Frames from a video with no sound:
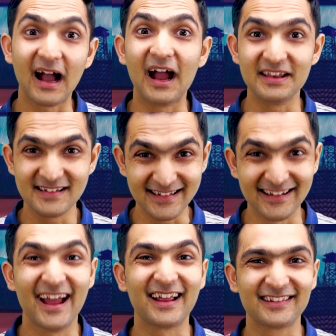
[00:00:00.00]
I did
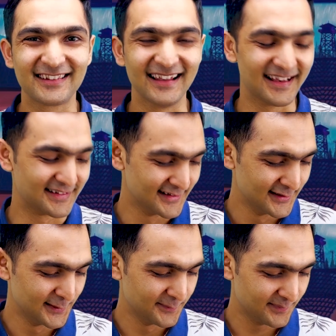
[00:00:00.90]
excellent.
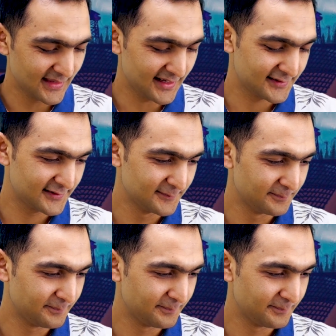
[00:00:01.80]
Next.